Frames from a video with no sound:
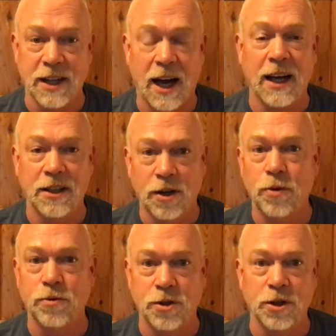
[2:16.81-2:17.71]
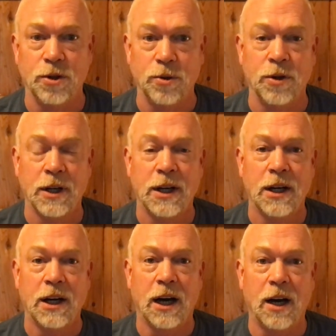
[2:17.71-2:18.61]
I don't do
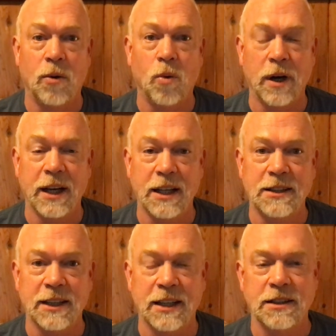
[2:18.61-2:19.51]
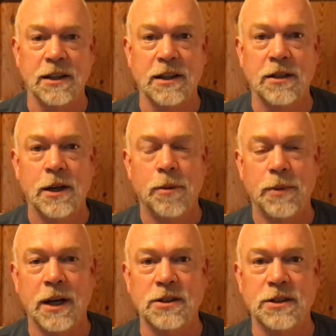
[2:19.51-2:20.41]
what he says.
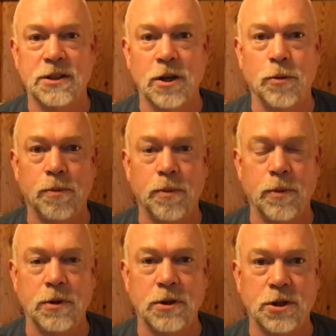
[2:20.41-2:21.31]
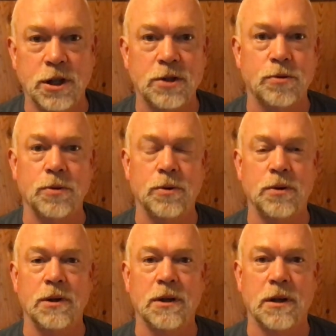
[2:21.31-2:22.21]
Now, so just
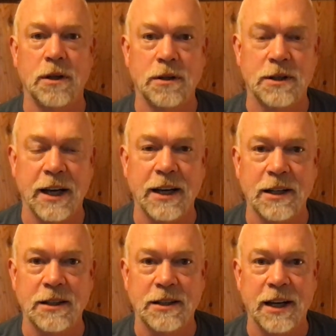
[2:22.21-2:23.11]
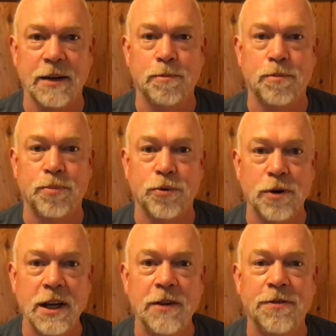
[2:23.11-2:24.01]
take a
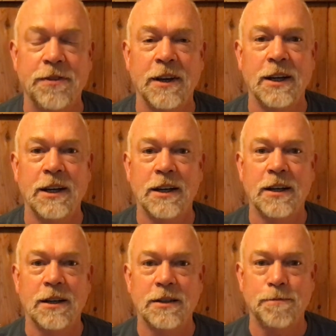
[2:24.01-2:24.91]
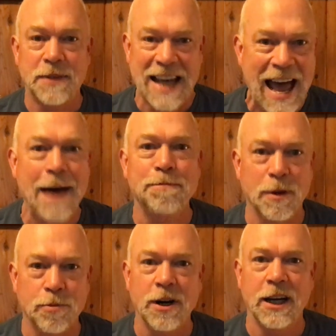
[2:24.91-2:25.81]
brief tap the
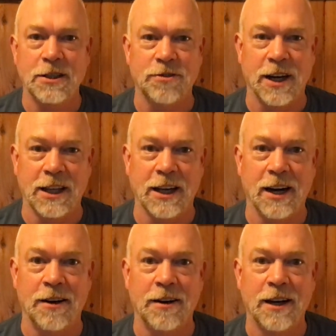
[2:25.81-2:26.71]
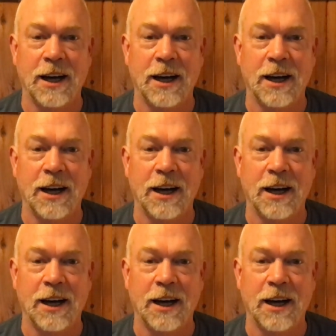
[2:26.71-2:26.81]
brakes right there.